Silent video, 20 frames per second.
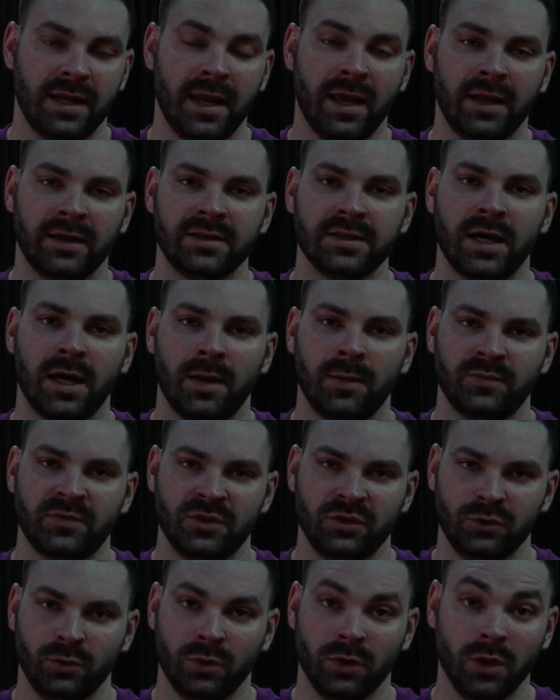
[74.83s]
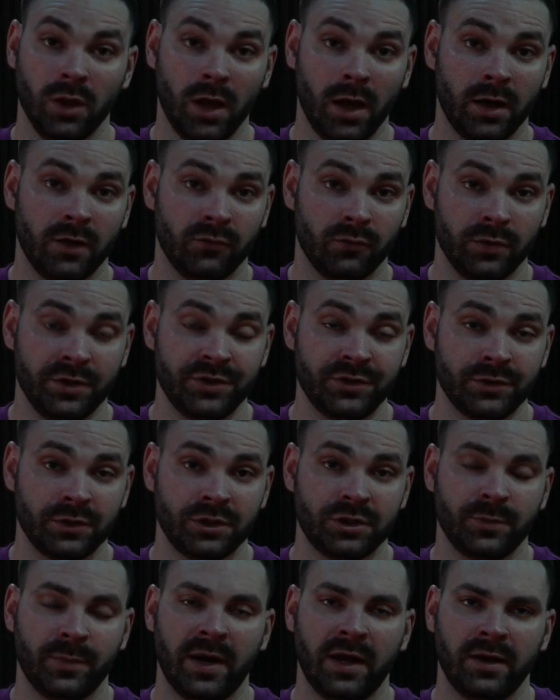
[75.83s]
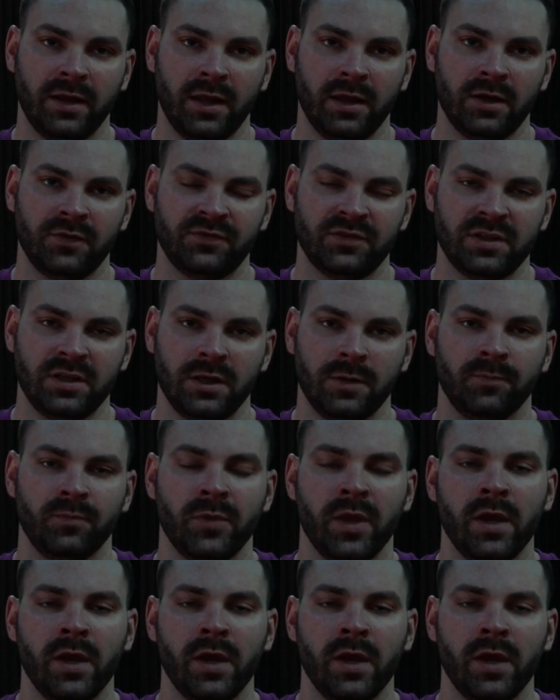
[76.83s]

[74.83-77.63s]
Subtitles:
and time to do a lot of research about an NFT.